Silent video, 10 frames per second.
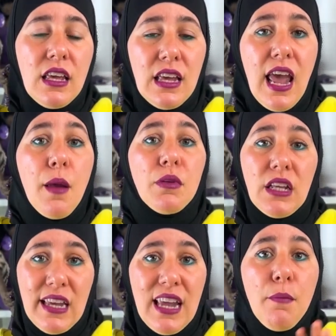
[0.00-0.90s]
able to
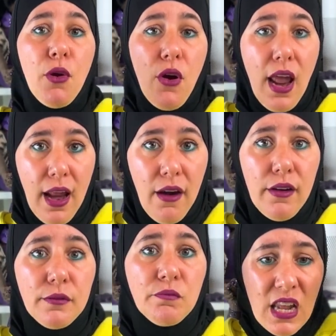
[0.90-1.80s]
keep your
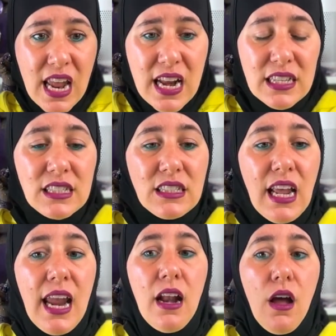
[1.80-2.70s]
hair in a
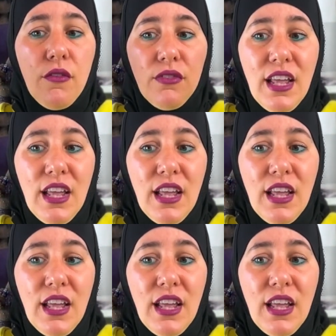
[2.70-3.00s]
state of